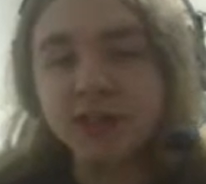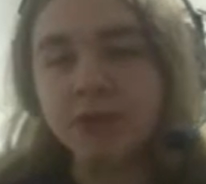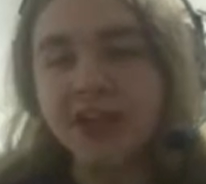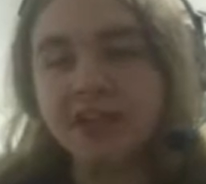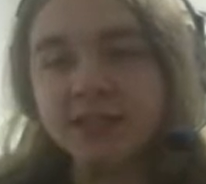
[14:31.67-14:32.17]

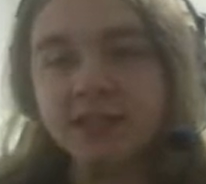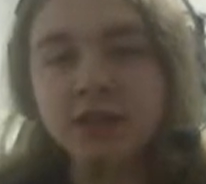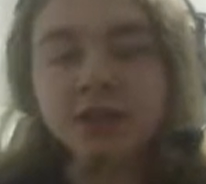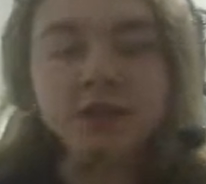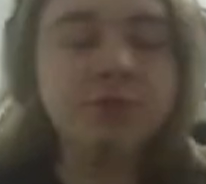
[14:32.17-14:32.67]
capacity,
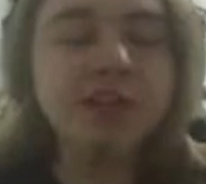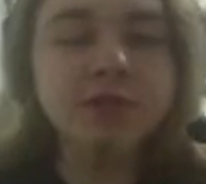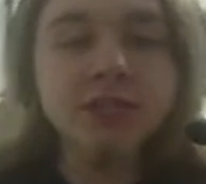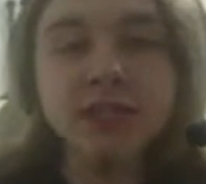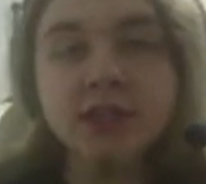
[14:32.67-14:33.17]
you'd be able
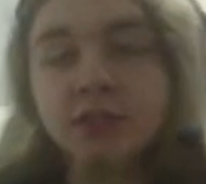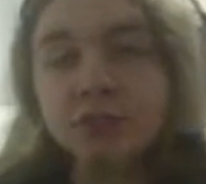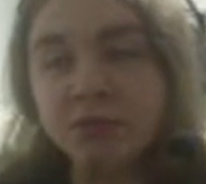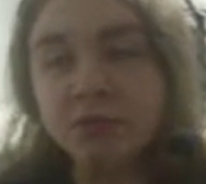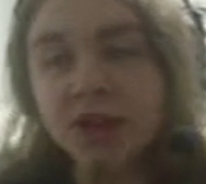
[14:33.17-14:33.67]
to see a
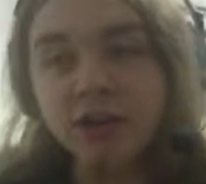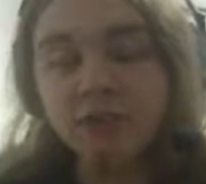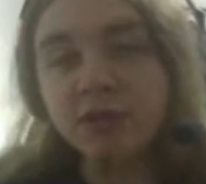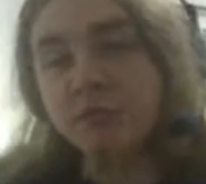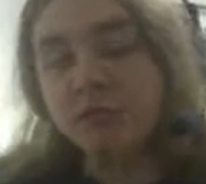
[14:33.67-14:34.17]
little bit better.
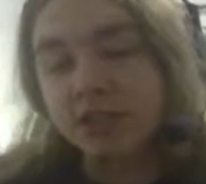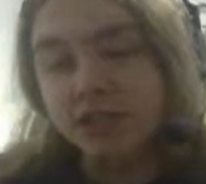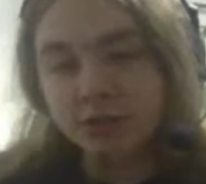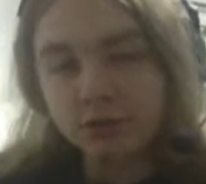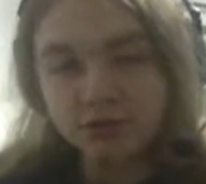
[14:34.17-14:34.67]
You'd be able to
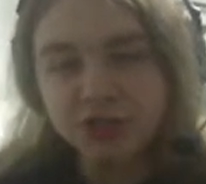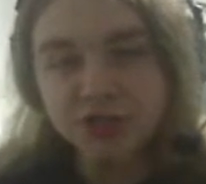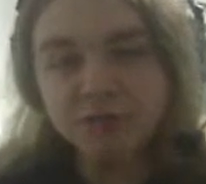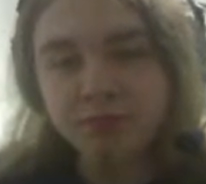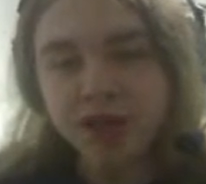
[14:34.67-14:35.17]
see your own
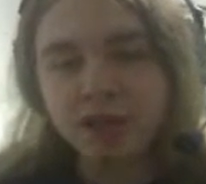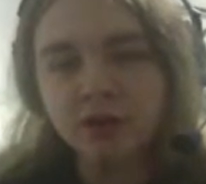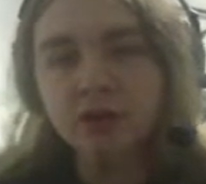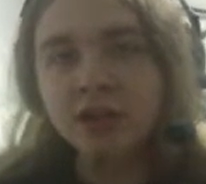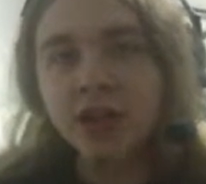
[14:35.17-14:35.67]
ship
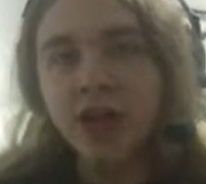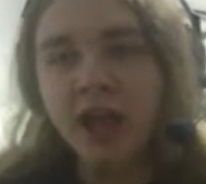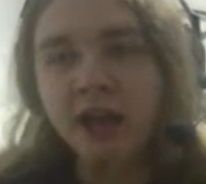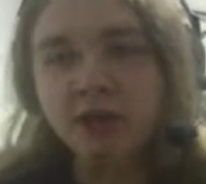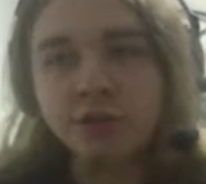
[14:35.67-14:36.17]
better
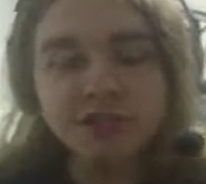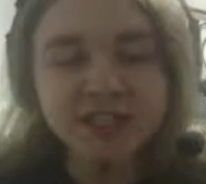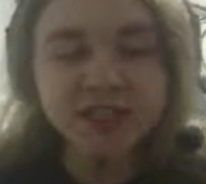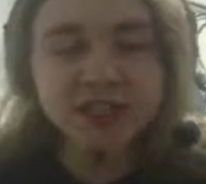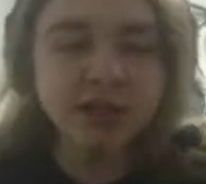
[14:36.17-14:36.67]
and your
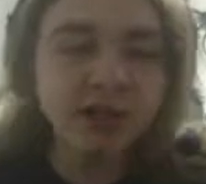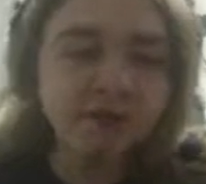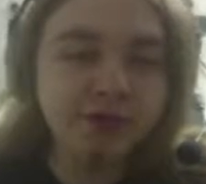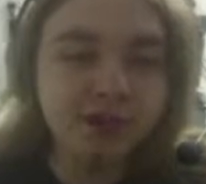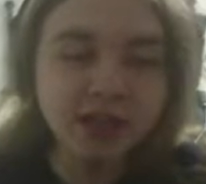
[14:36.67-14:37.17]
positioning and
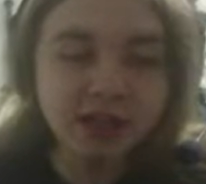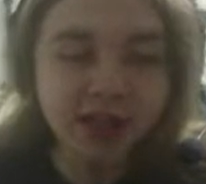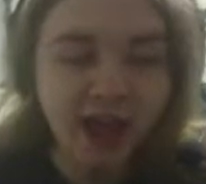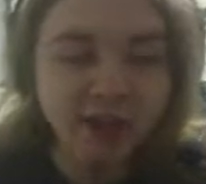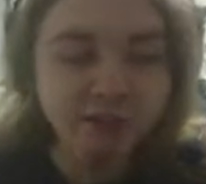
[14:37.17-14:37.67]
everything like
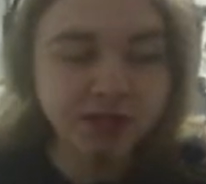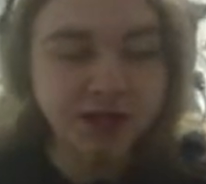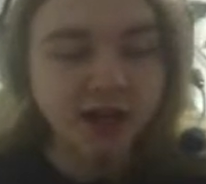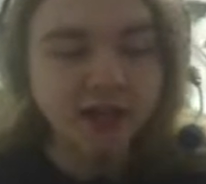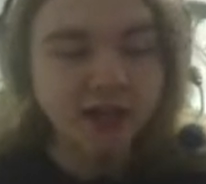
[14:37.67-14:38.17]
that. It'd be a
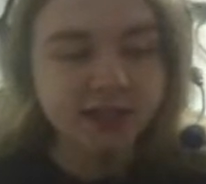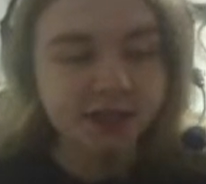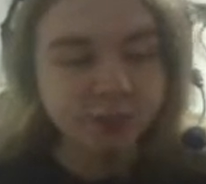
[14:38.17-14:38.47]
lot easier.